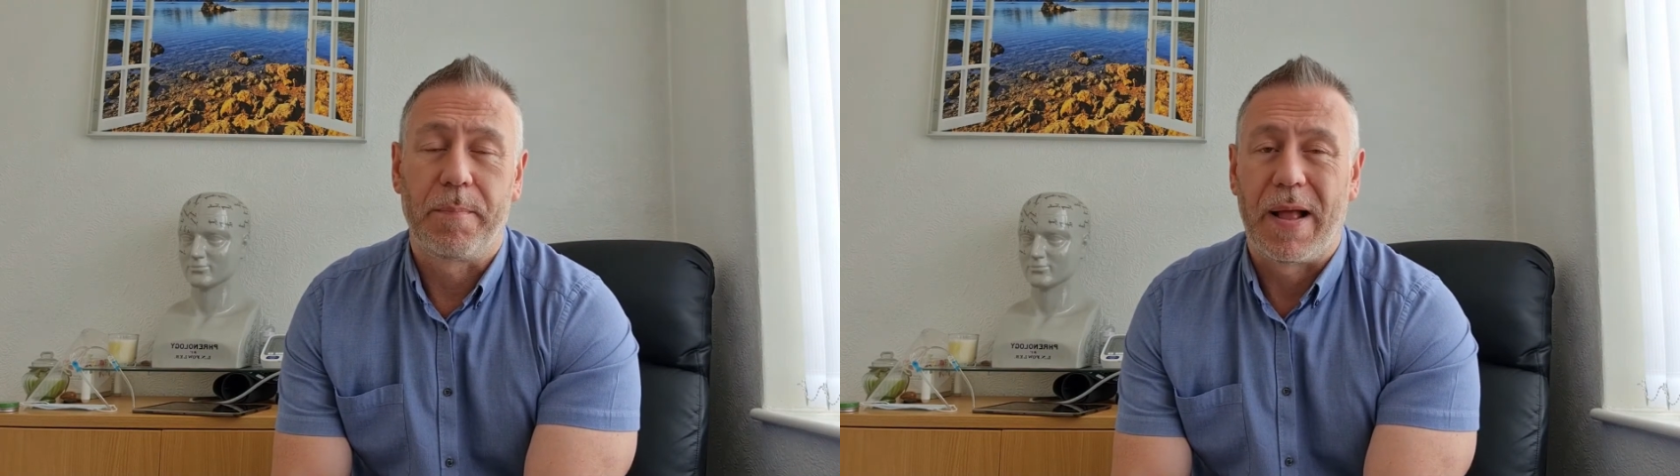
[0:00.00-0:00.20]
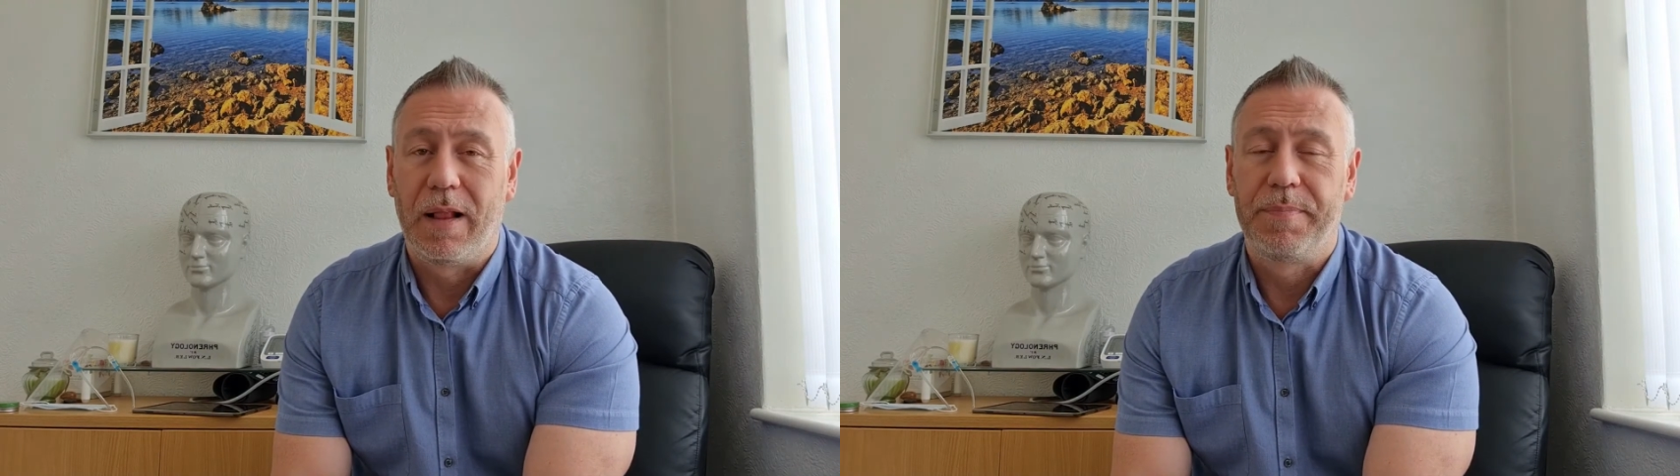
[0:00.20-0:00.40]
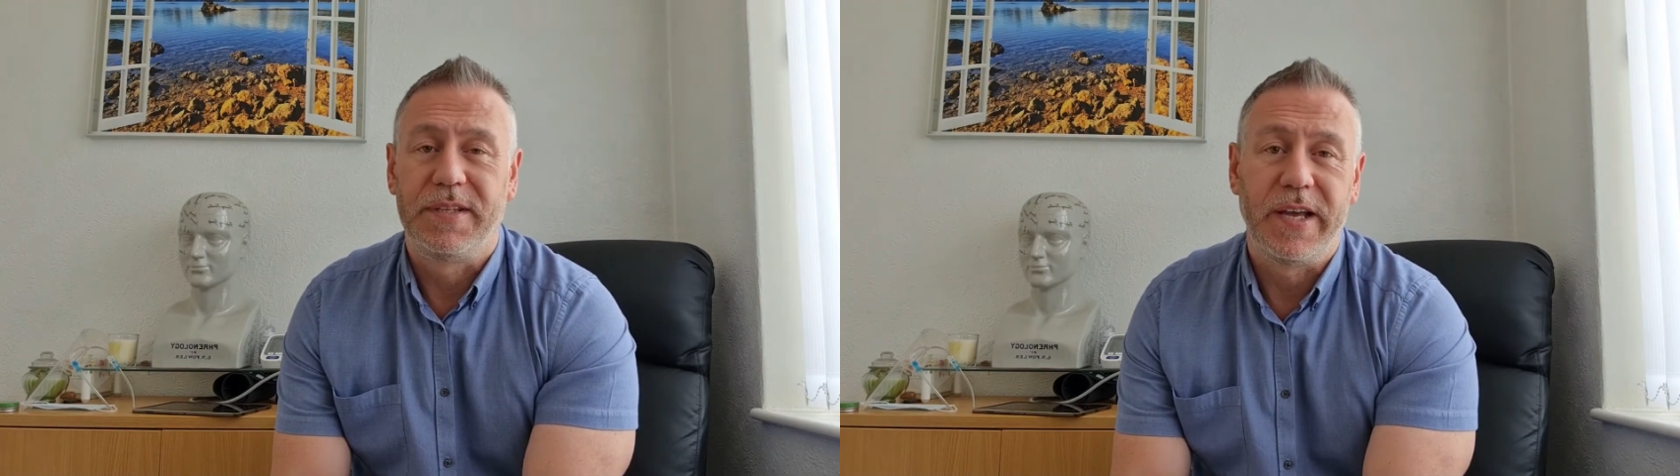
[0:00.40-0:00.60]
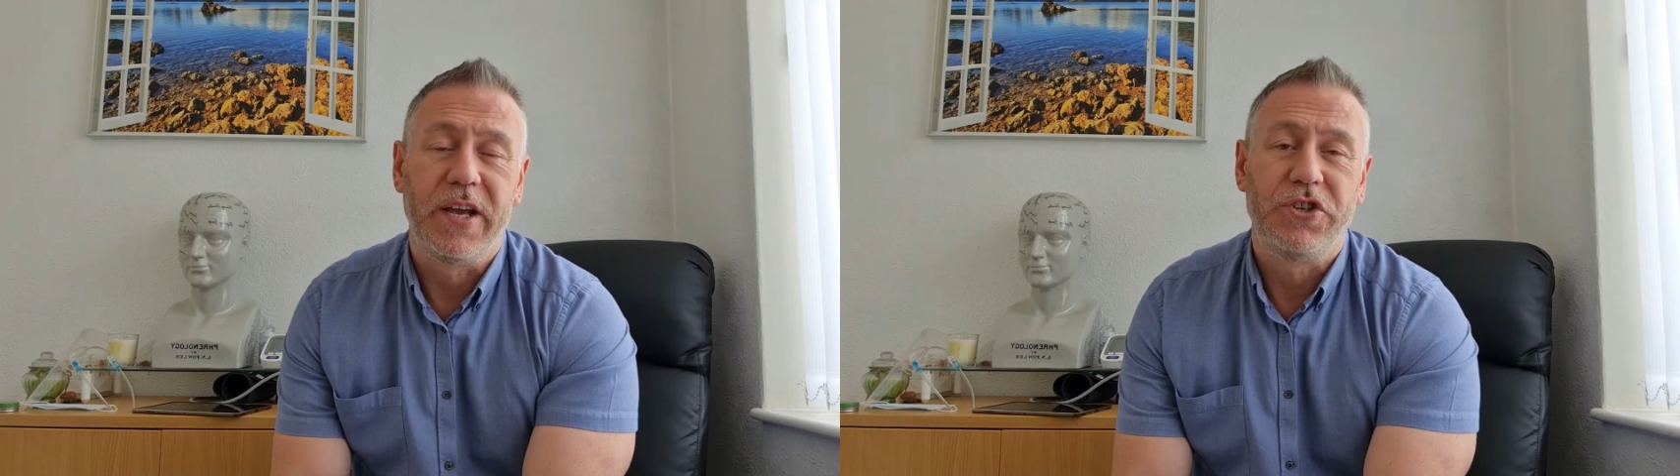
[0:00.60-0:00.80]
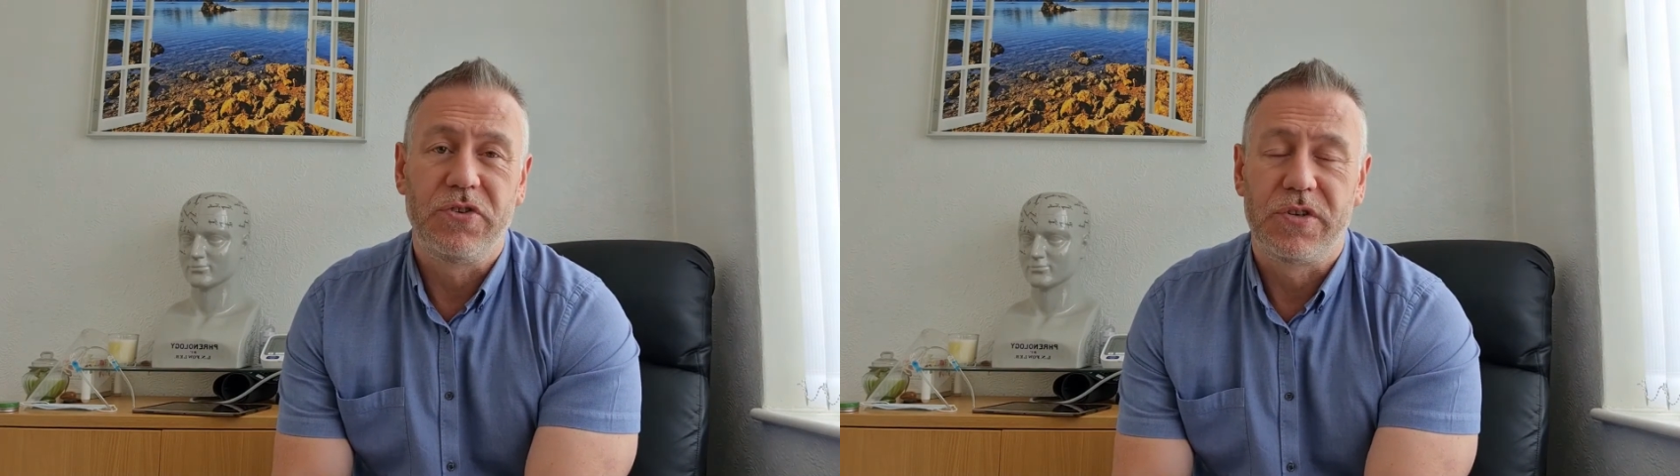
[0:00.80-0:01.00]

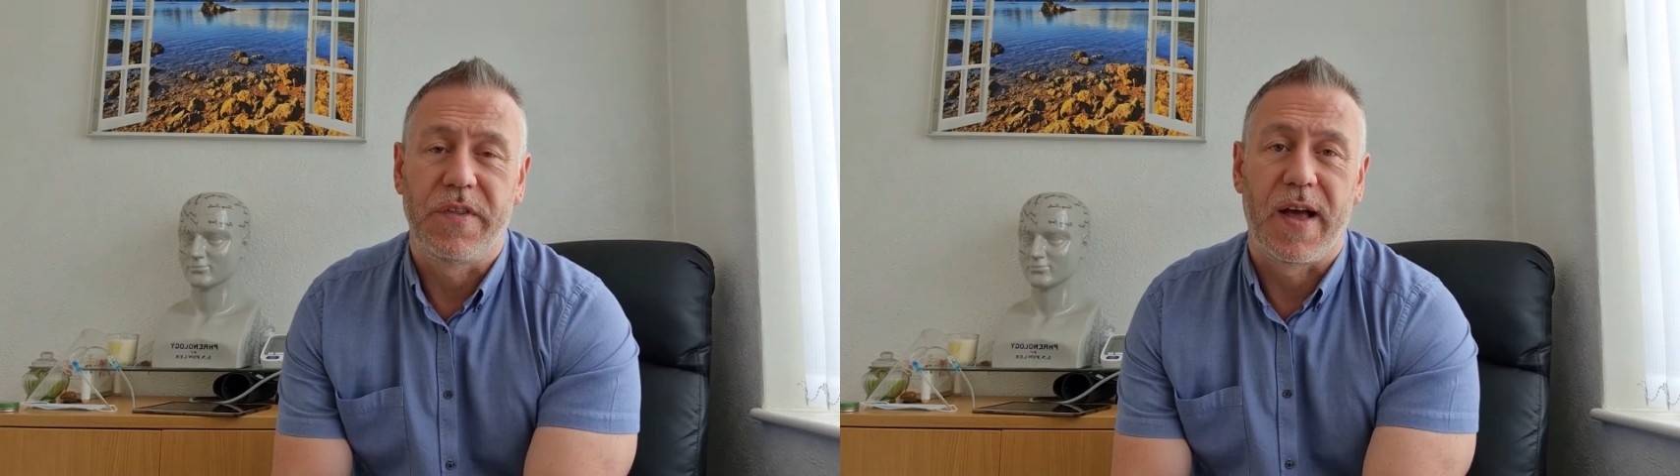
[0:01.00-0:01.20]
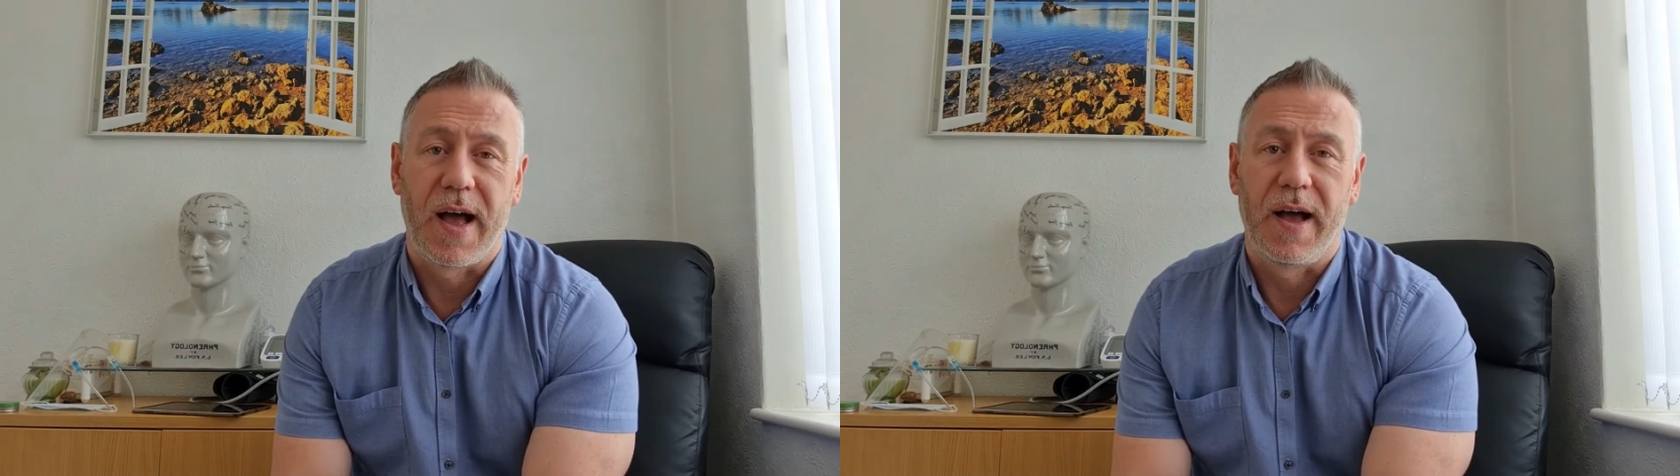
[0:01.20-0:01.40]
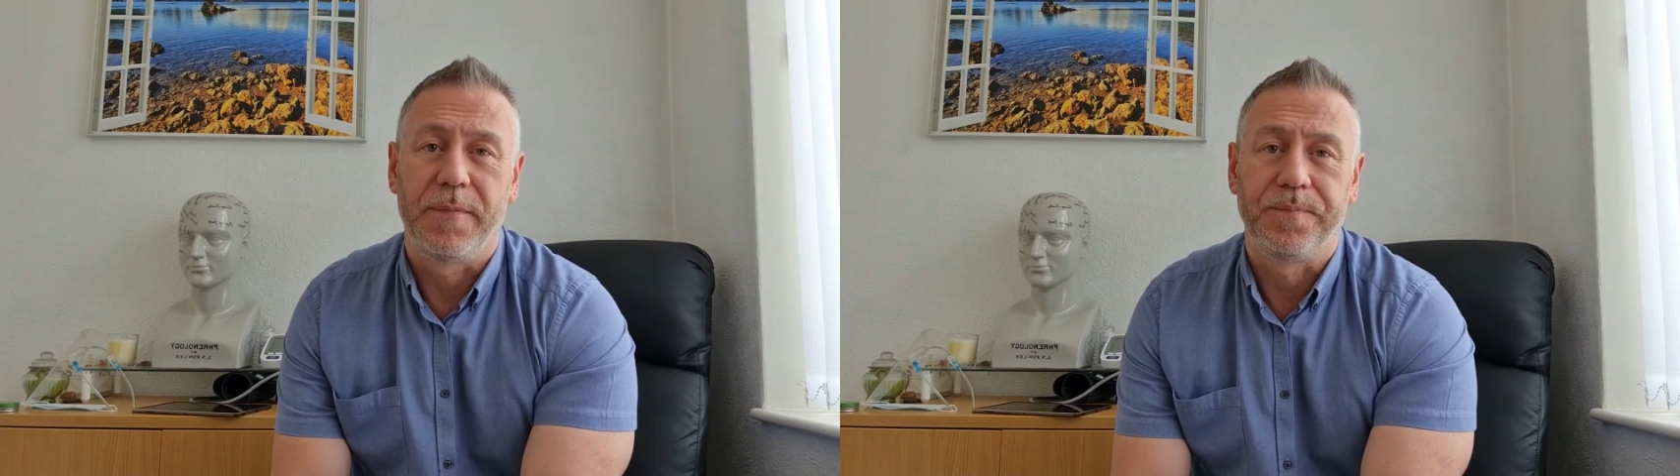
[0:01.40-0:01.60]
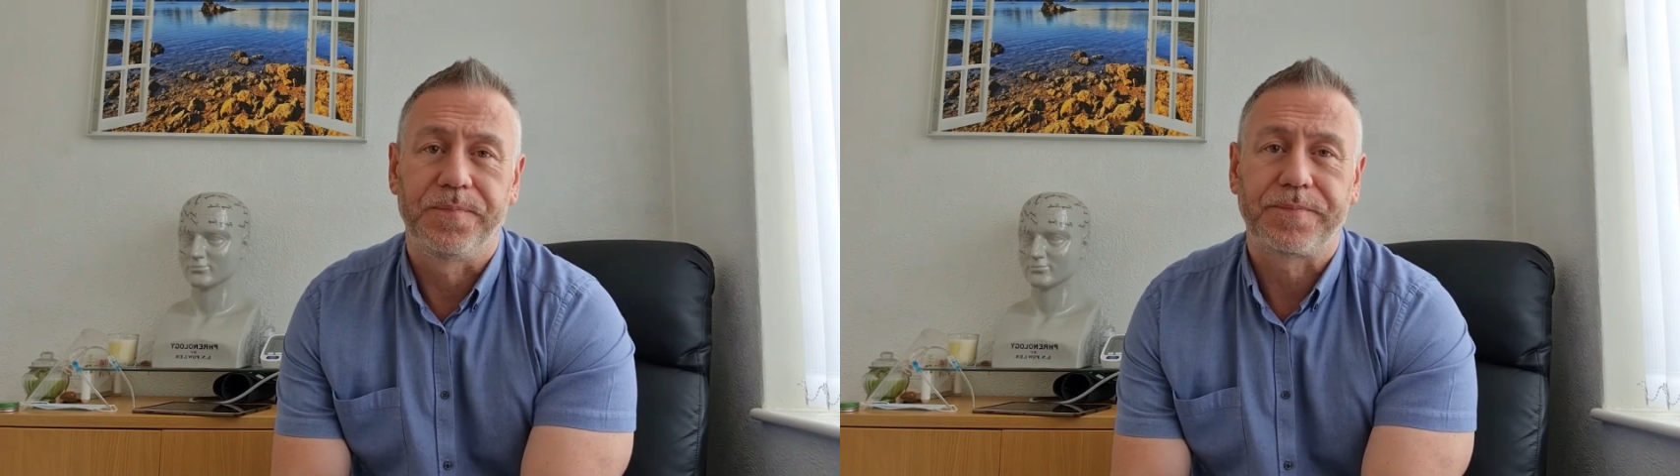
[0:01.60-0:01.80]
palpitations of the heart.